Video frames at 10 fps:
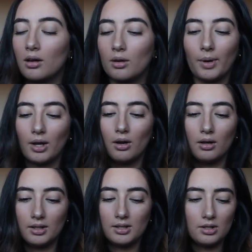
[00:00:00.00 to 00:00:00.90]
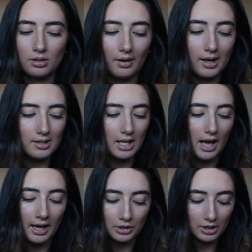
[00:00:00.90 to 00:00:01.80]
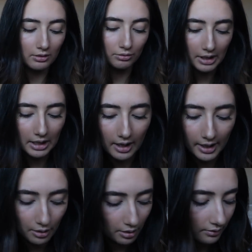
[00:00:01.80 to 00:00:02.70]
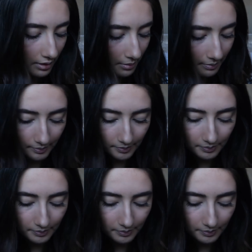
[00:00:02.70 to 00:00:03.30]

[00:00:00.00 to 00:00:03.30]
Oh my god, this is crazy. I actually really like all of them.